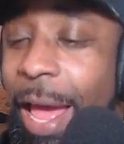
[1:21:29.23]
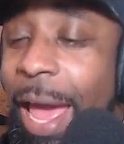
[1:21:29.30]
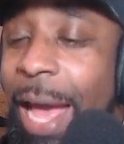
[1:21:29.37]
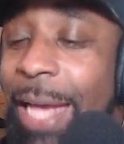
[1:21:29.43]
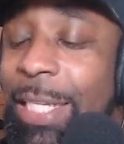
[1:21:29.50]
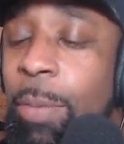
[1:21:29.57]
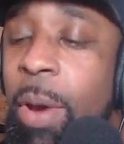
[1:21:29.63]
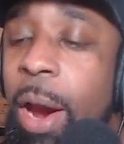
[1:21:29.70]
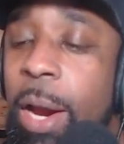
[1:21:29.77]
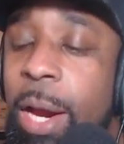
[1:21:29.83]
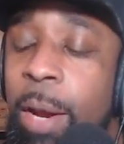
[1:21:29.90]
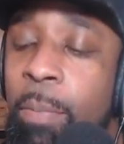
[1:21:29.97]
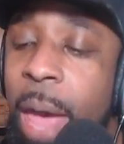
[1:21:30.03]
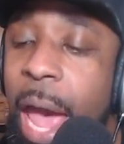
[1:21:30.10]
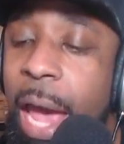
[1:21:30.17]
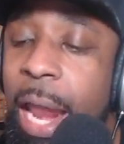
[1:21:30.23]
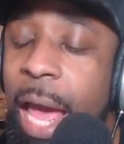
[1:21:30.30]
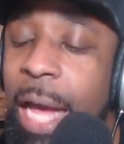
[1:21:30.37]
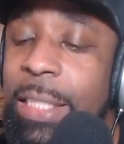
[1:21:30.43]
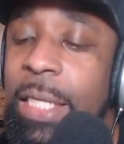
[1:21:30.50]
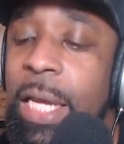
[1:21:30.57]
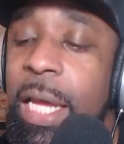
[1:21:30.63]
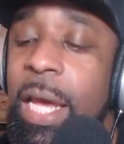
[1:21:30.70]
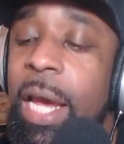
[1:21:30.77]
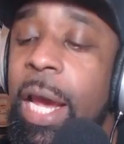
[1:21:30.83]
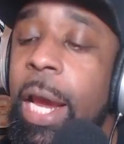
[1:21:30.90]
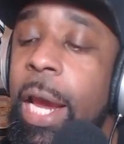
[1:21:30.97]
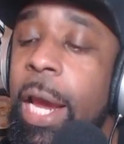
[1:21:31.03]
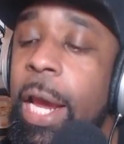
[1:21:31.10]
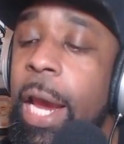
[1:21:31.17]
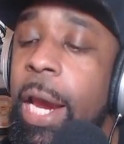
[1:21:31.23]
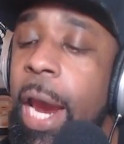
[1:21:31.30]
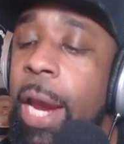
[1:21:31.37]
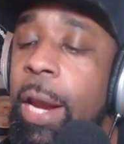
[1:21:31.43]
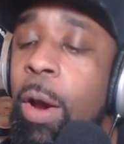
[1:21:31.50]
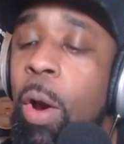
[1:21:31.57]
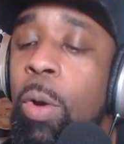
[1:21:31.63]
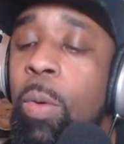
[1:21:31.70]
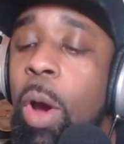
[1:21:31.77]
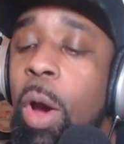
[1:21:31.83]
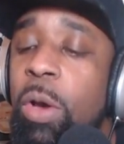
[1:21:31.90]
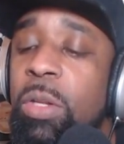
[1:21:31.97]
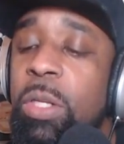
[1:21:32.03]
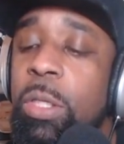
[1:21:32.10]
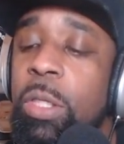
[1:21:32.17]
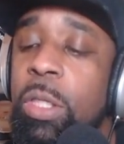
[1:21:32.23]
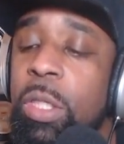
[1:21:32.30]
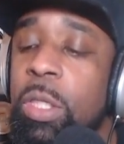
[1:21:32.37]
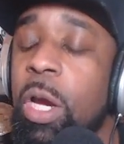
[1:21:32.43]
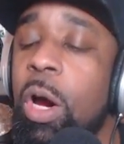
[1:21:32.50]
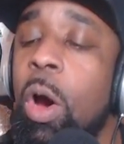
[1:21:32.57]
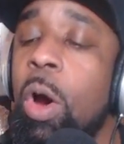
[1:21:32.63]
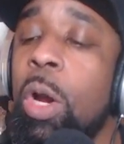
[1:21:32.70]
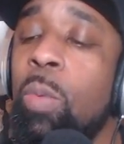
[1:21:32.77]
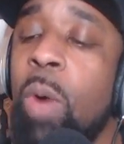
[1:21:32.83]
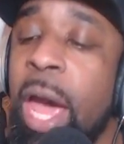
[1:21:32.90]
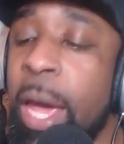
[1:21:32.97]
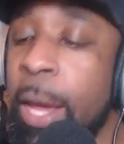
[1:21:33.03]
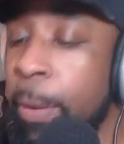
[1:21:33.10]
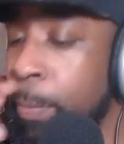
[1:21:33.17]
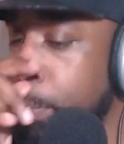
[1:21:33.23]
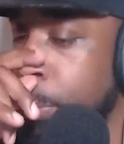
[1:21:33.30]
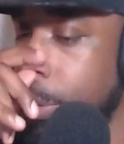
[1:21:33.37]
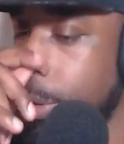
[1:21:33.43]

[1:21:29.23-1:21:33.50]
as American Badass, and the only way,